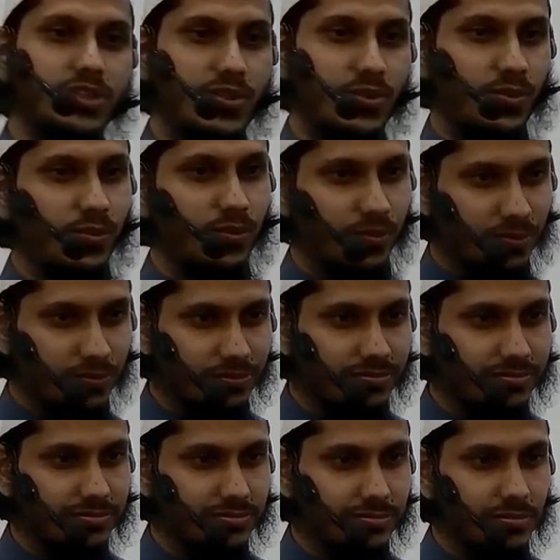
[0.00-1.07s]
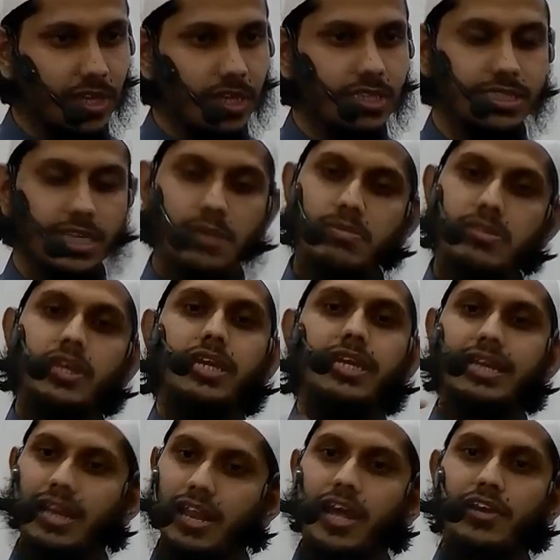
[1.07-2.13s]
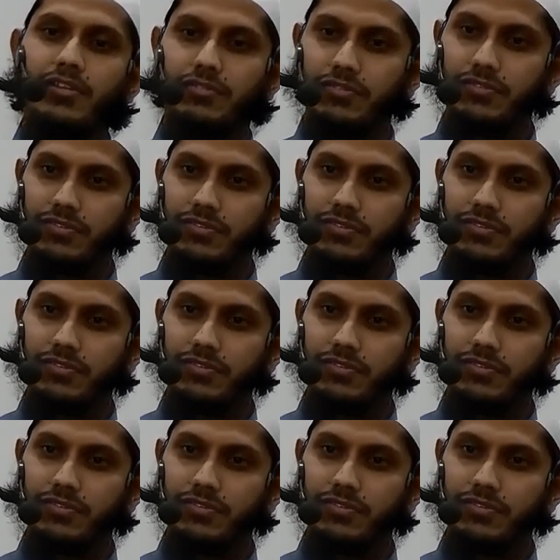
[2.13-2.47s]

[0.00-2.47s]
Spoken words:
through. Same thing in life.